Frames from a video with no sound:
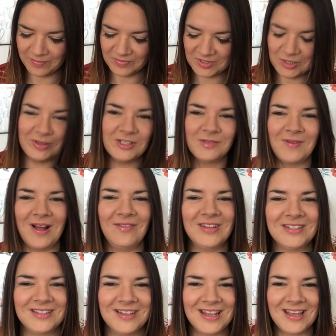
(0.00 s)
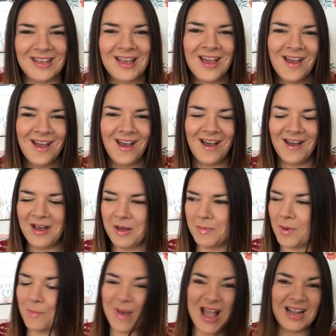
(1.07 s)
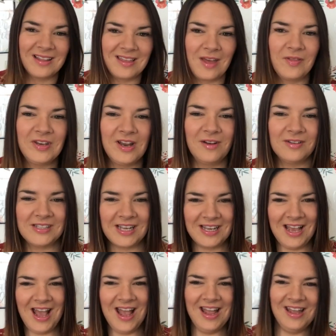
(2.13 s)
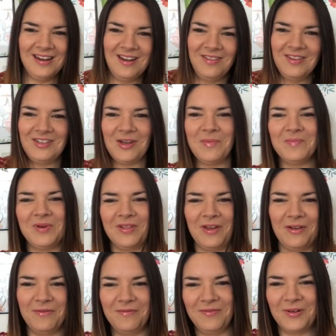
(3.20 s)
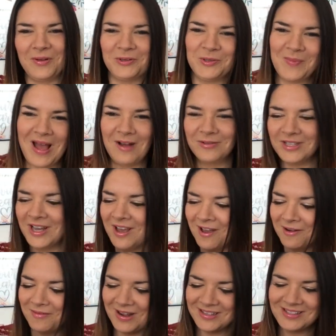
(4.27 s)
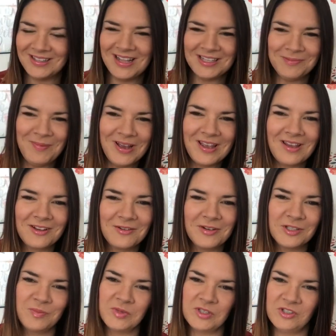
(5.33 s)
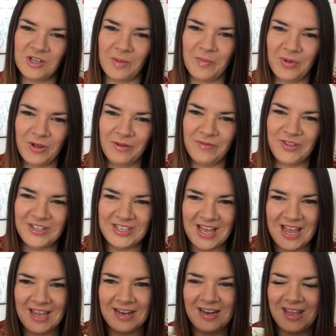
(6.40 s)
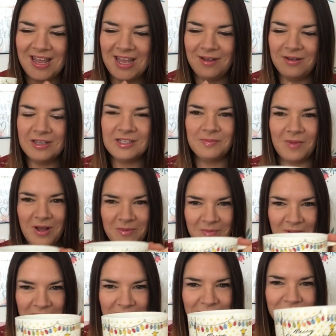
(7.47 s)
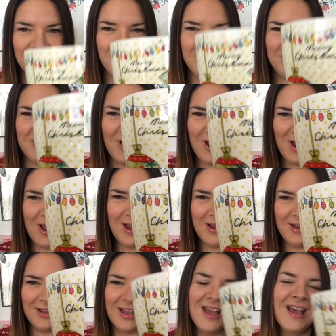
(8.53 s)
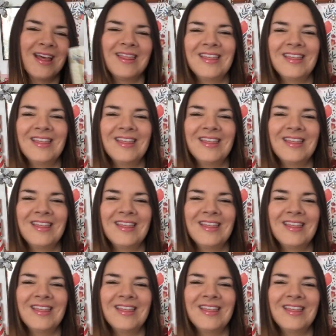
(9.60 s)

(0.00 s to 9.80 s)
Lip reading: So I just found this in the bag the other day. And I was like, yay, another jumper that I forgot about. Right, so that's my Christmas jumper of the day. And here is my mug of the day.